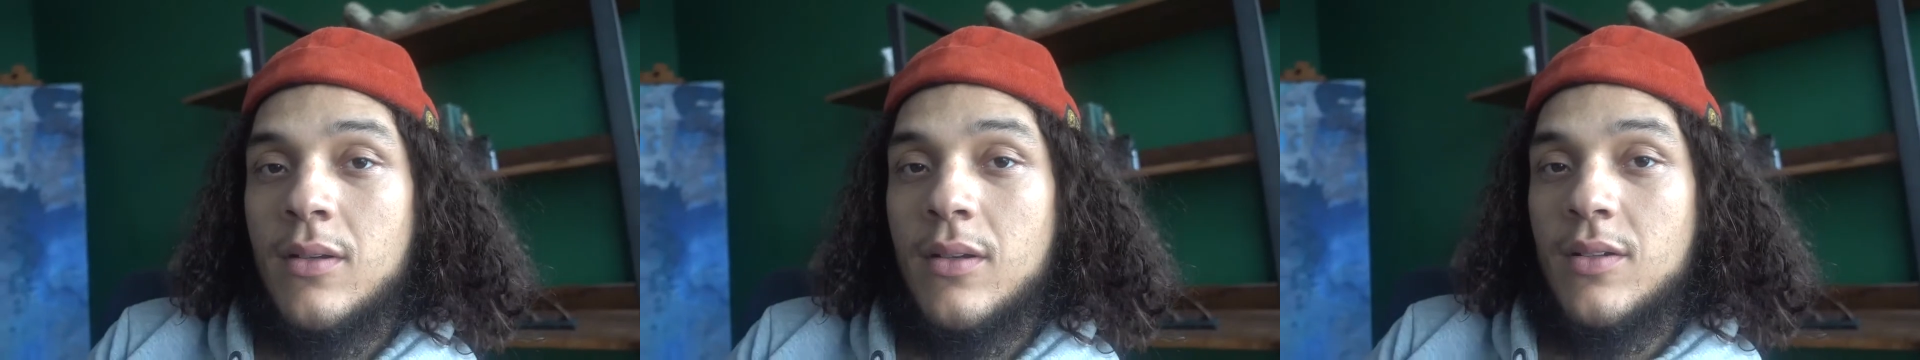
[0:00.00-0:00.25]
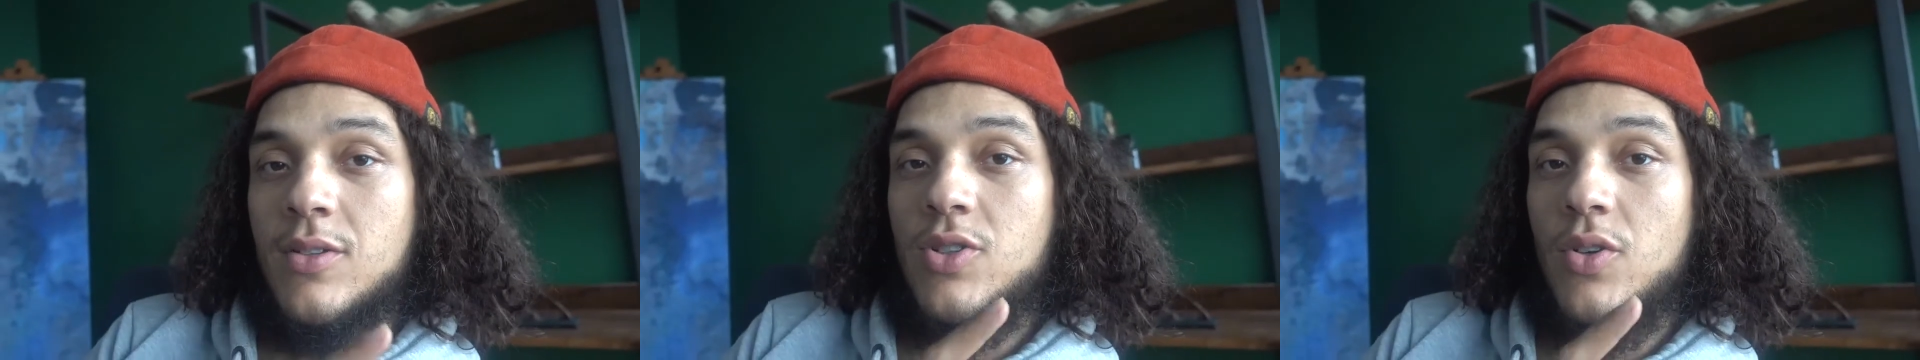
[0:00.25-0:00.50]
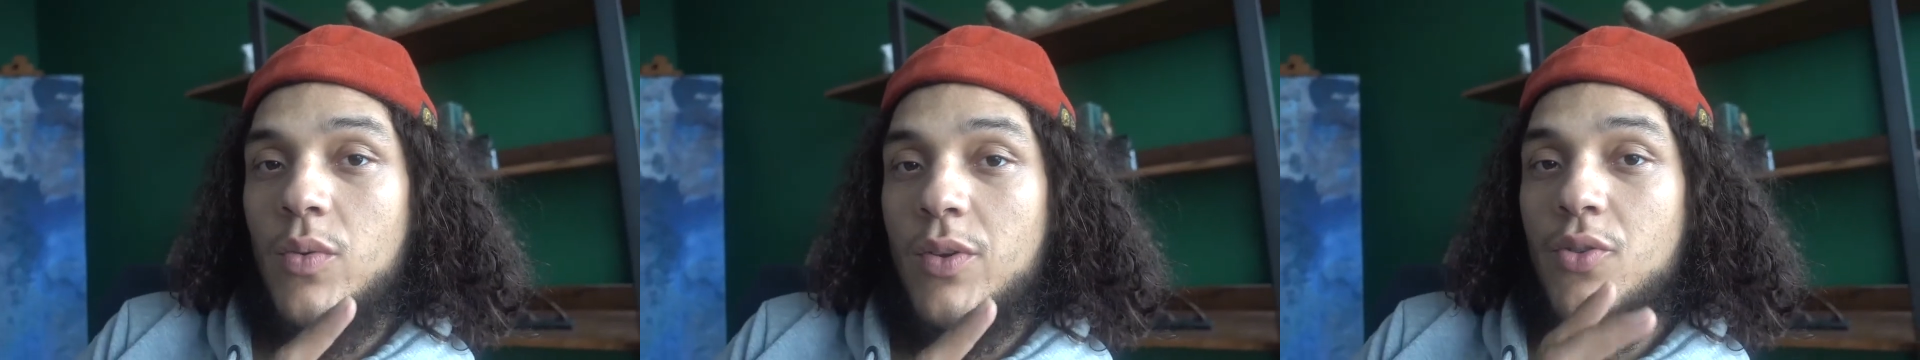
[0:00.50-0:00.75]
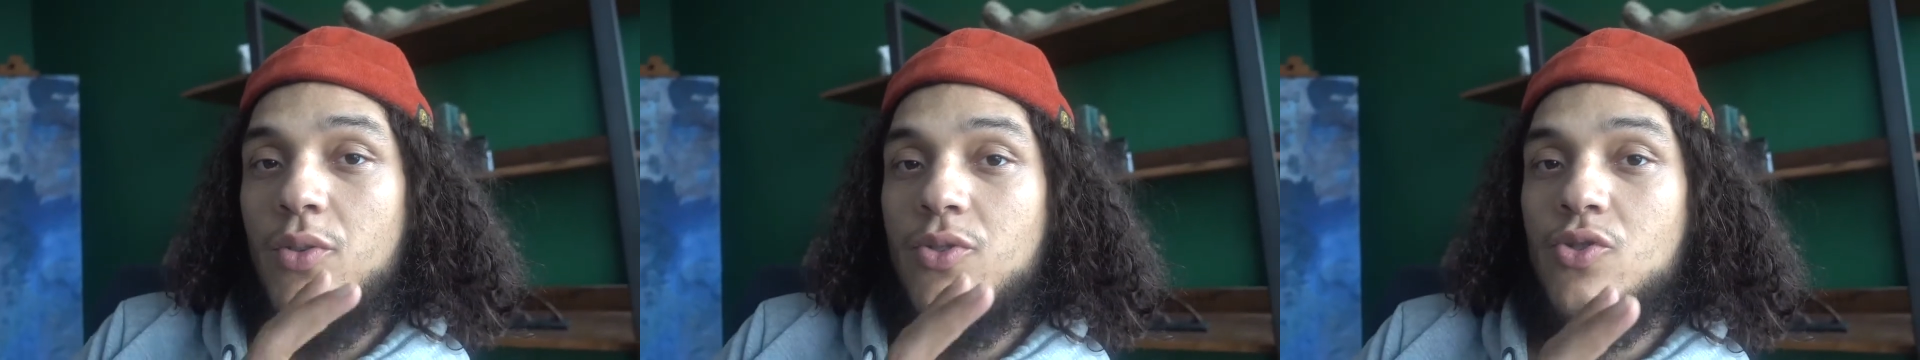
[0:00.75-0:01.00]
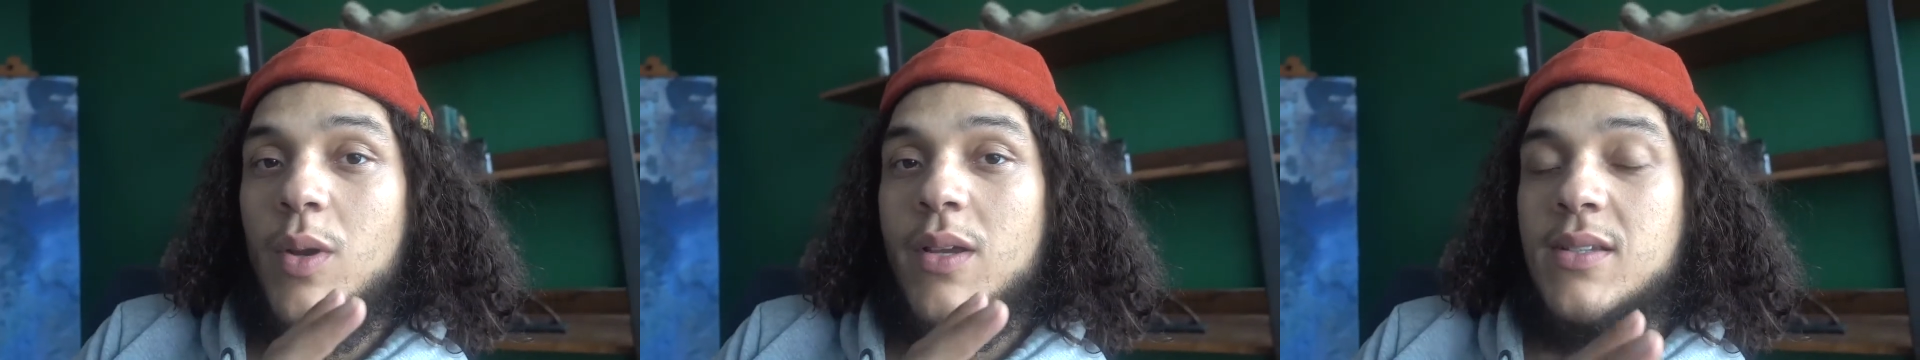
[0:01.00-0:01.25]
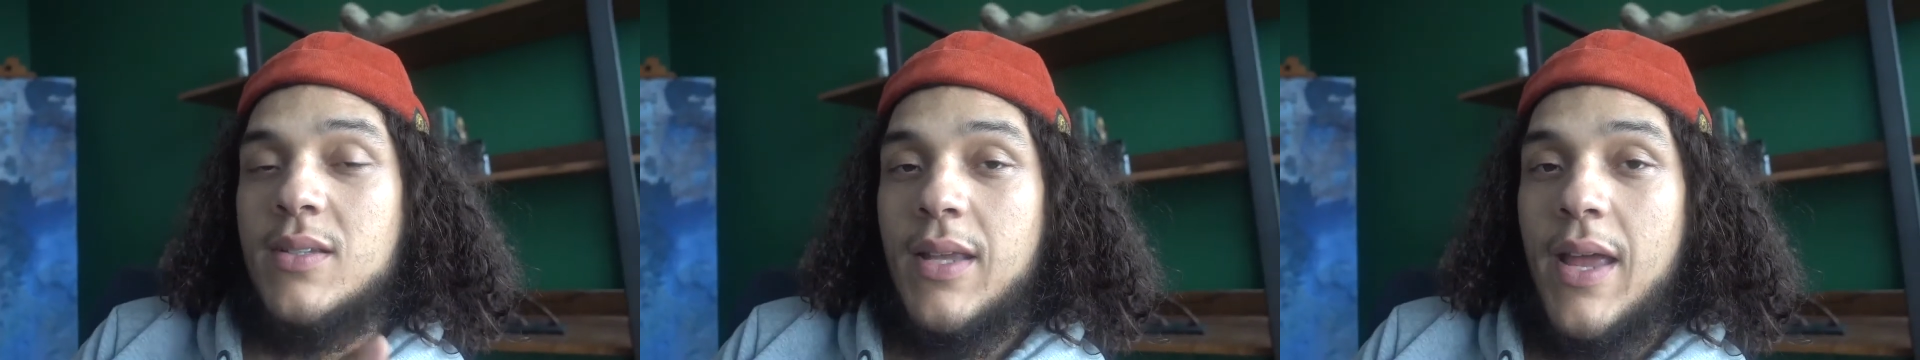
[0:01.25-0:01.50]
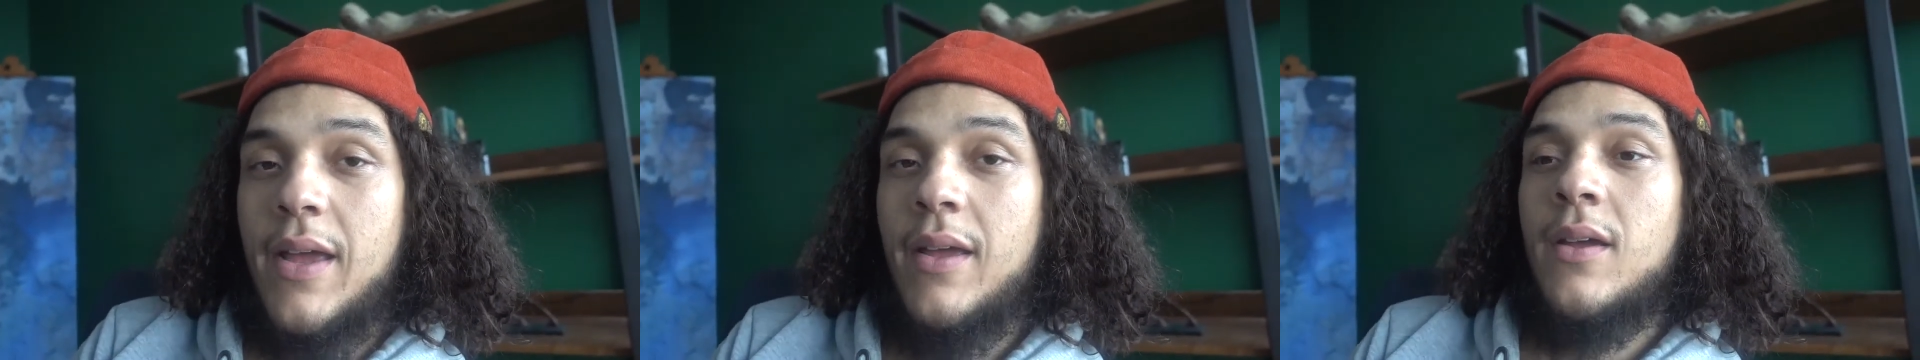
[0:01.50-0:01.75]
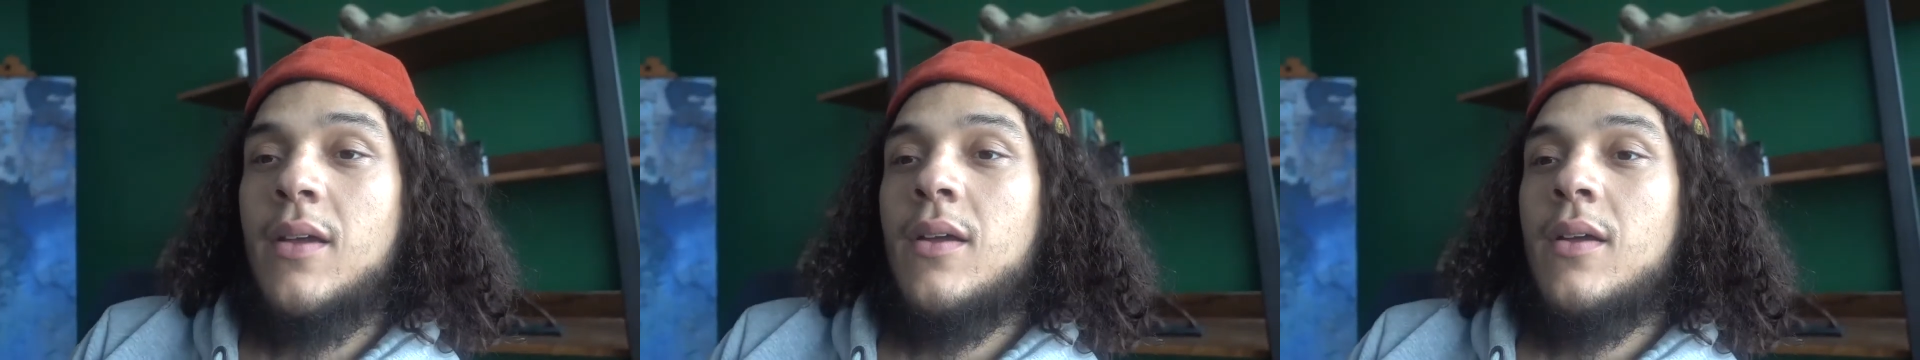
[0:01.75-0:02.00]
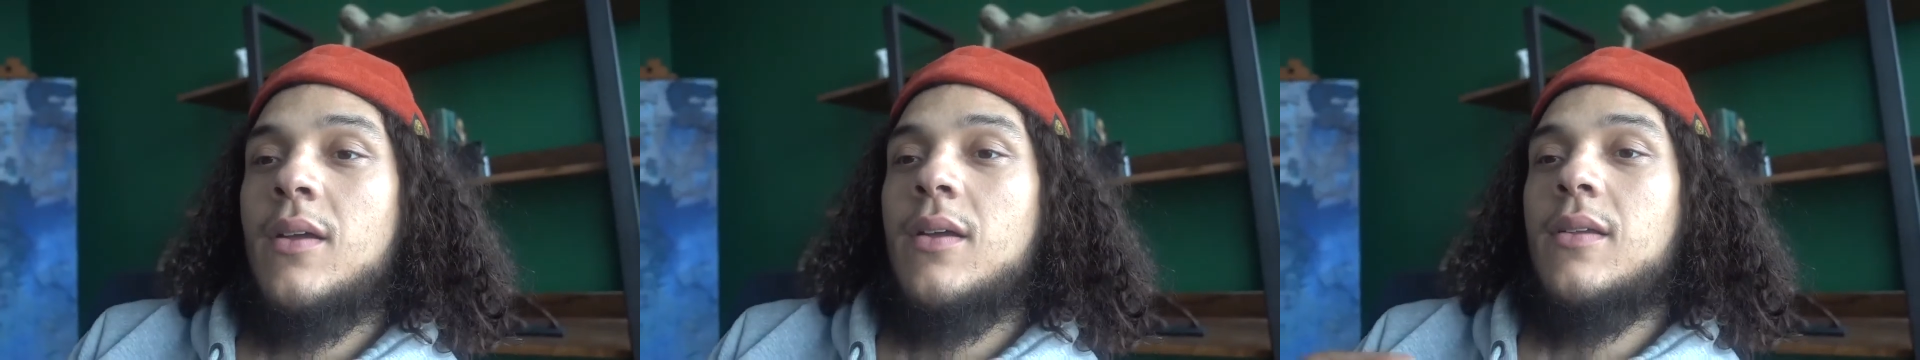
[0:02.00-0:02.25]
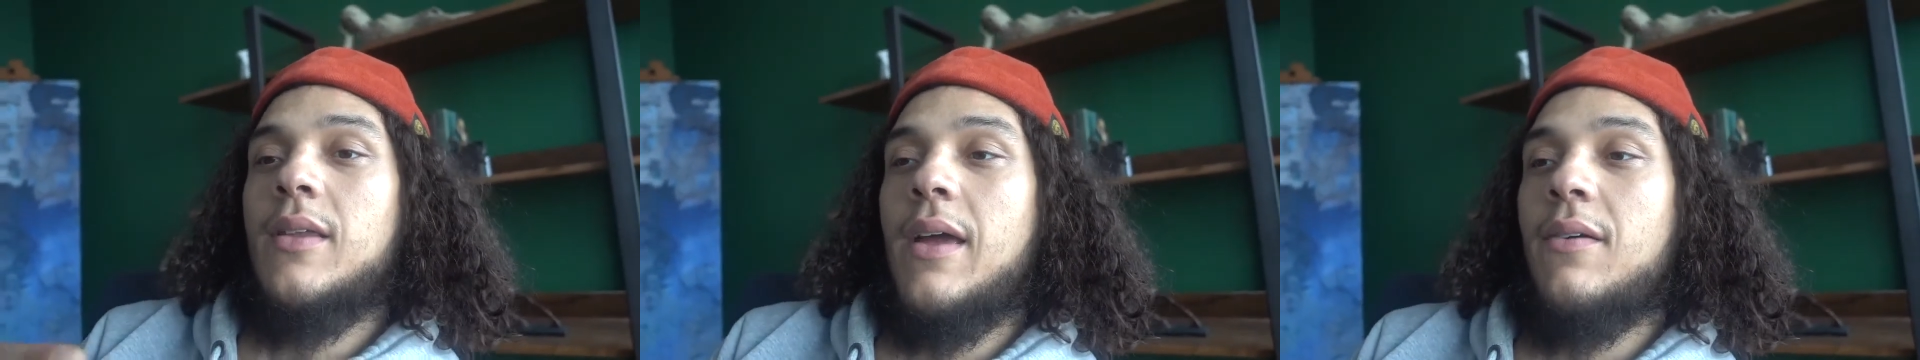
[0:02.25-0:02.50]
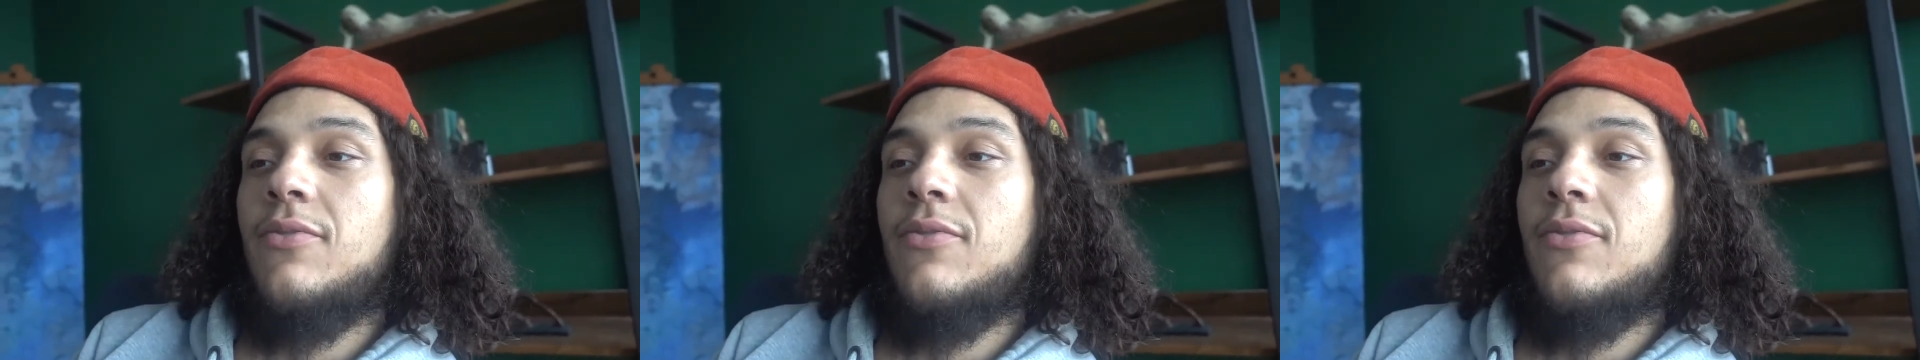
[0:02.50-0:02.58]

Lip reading: And so when you address that